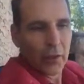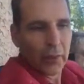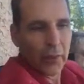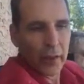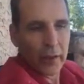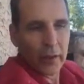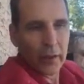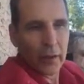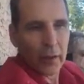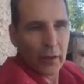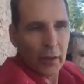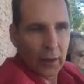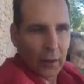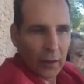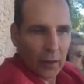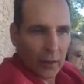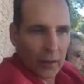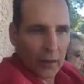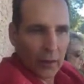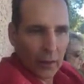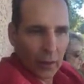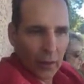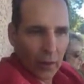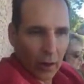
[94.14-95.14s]
then
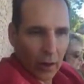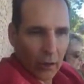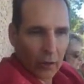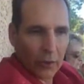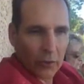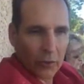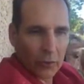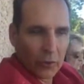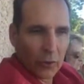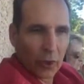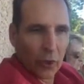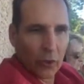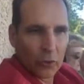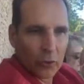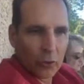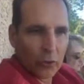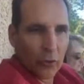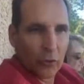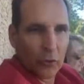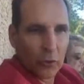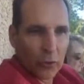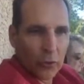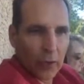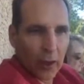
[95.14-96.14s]
the artist knows
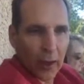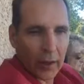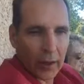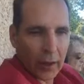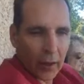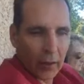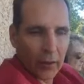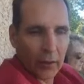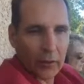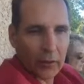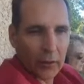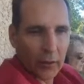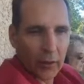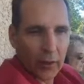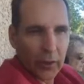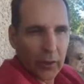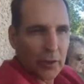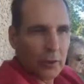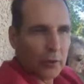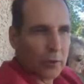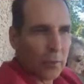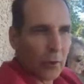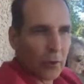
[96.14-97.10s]
who that character is,